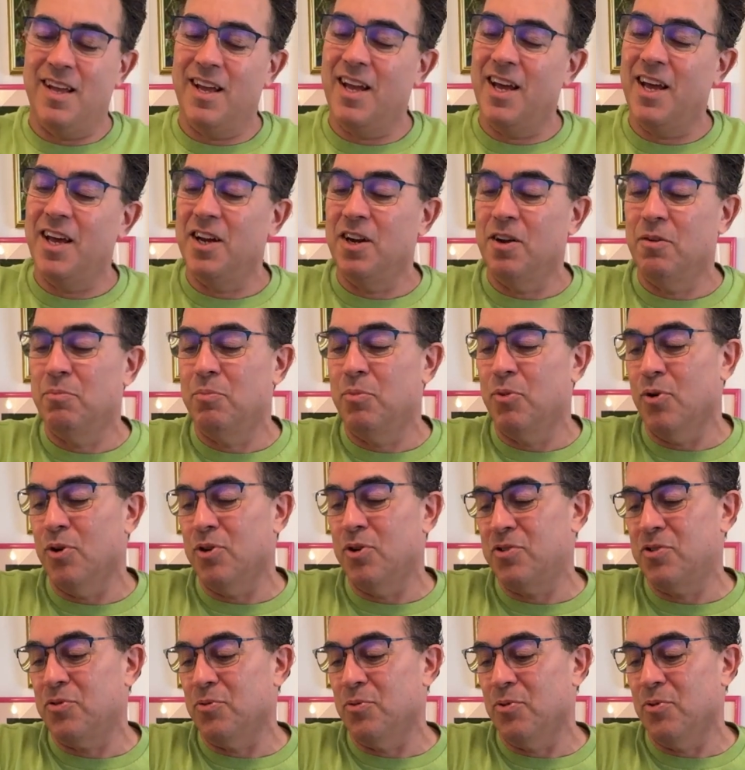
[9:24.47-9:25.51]
An abort
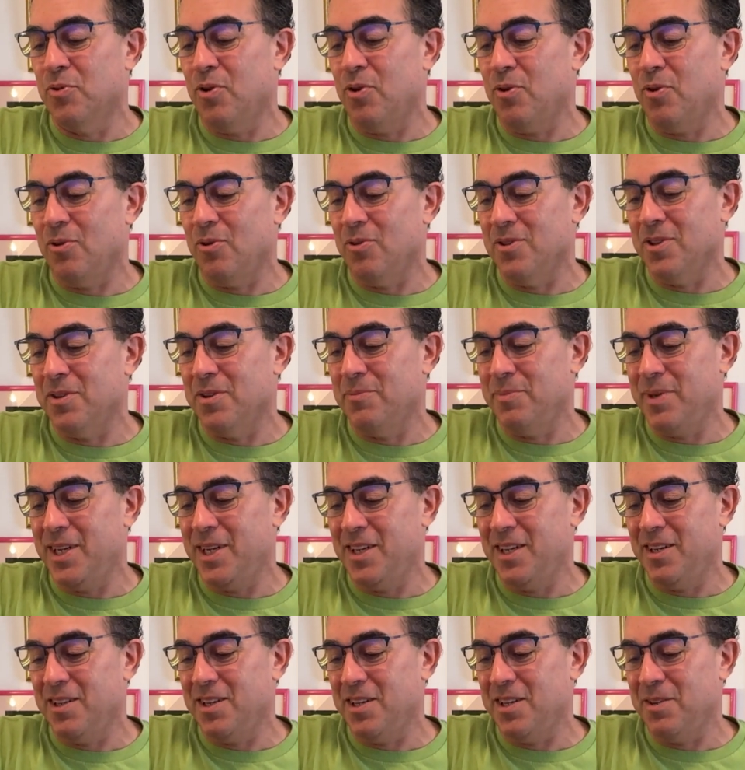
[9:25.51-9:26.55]
roll.
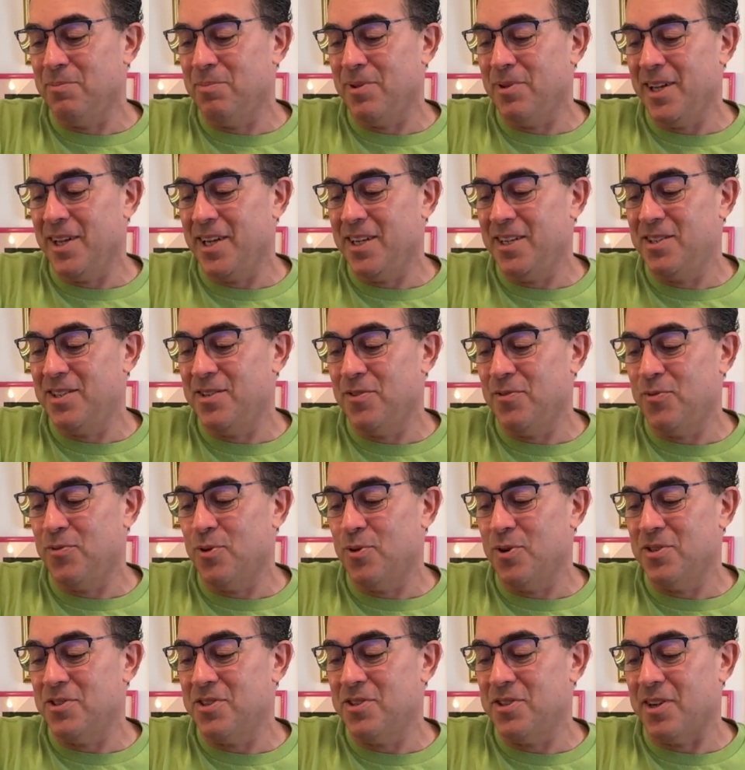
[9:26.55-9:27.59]
Immediately play to
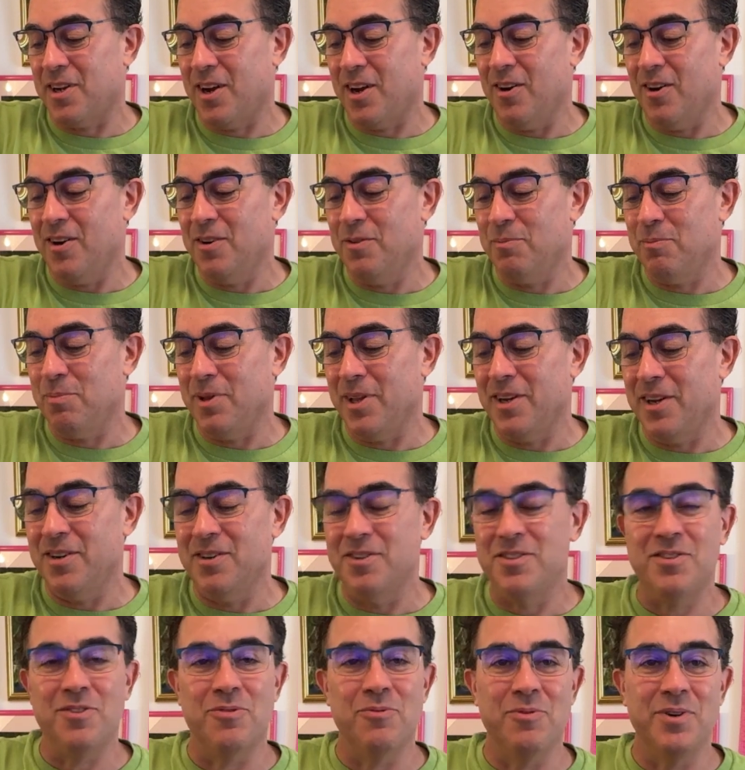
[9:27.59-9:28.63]
force the current player
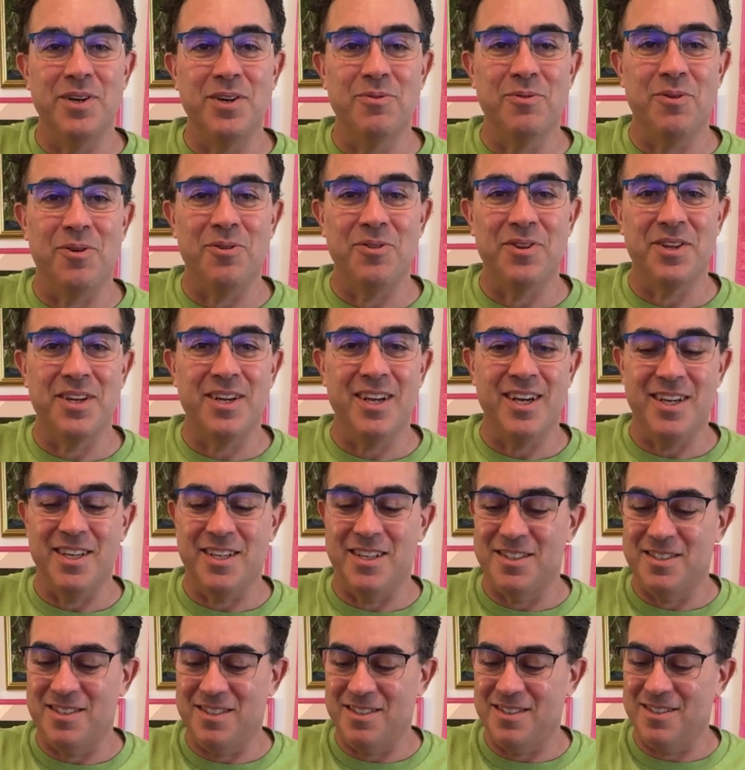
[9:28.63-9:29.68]
to re-roll the
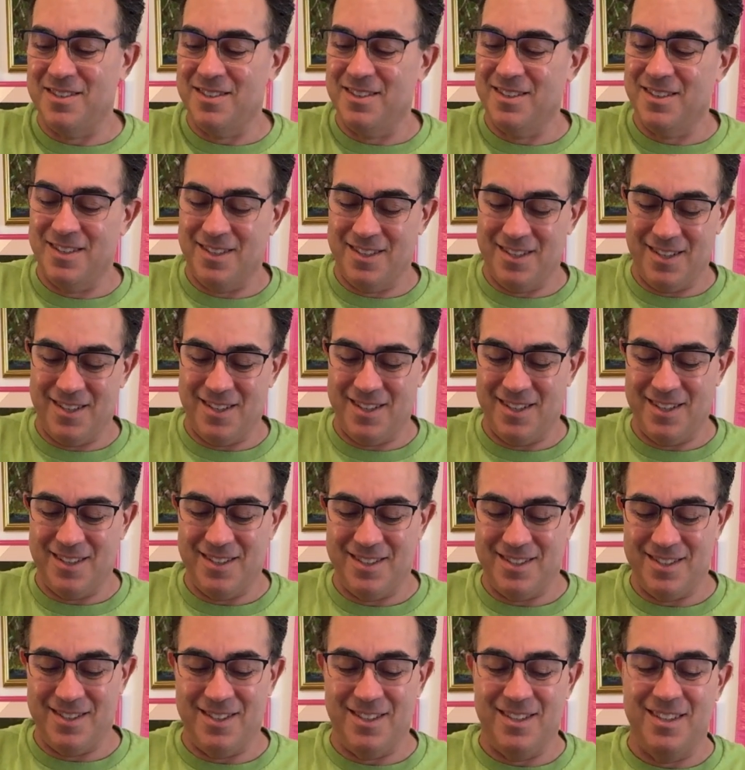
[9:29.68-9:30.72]
dice. It's
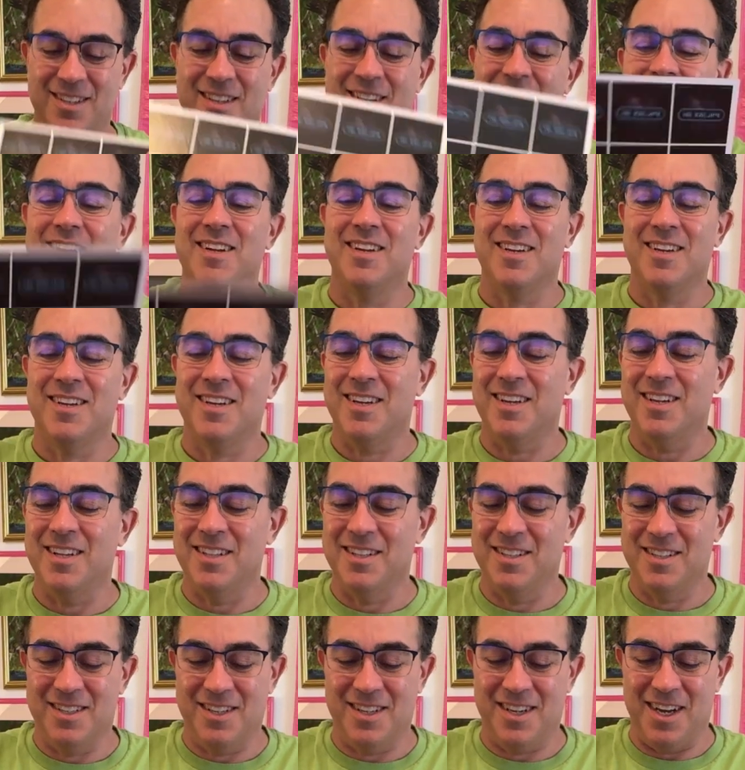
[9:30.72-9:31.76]

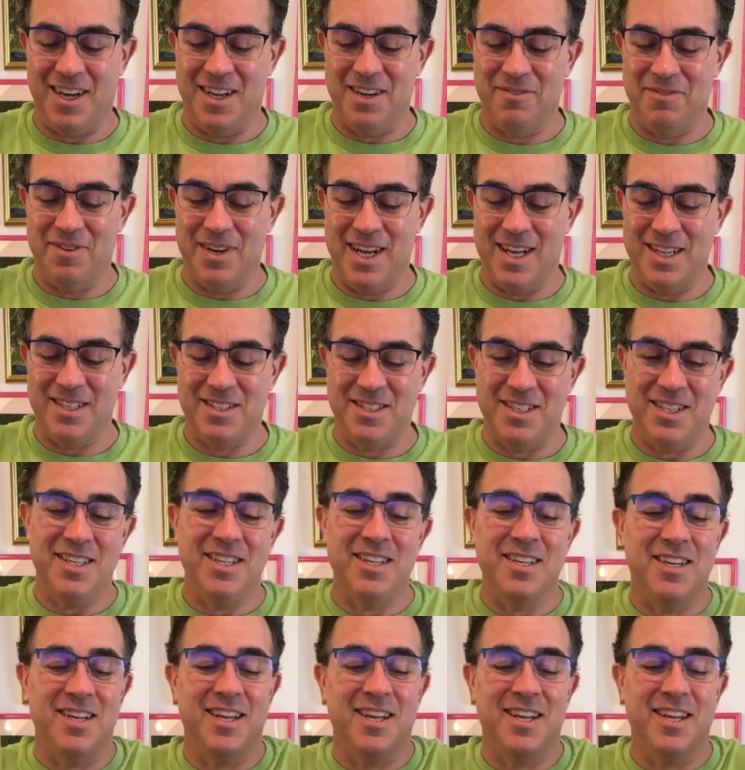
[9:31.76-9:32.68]
kind of nasty.